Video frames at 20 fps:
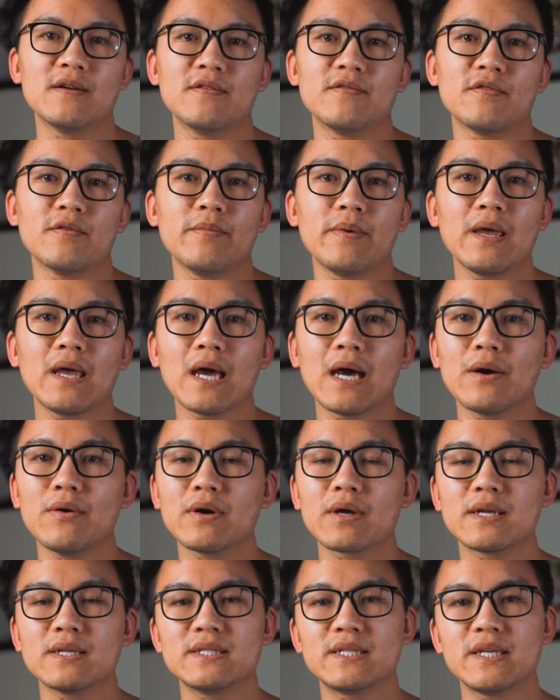For me, I will
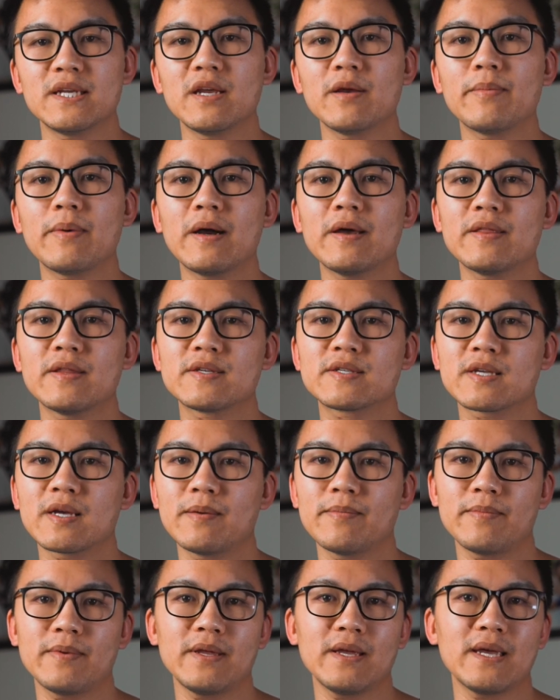continue buying this
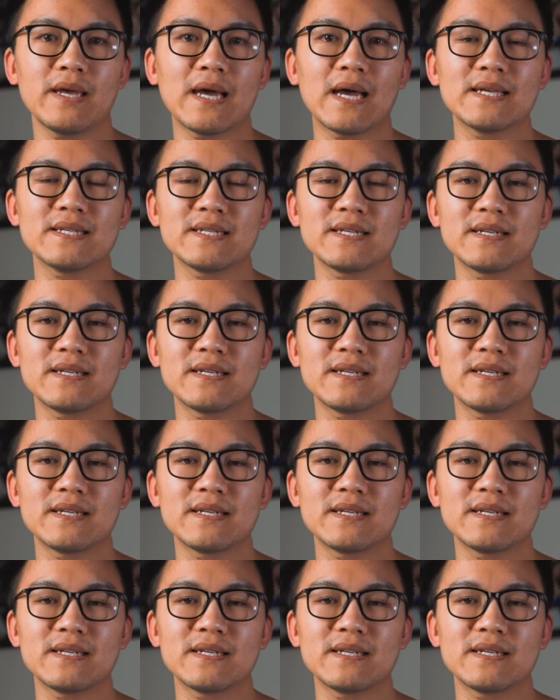company as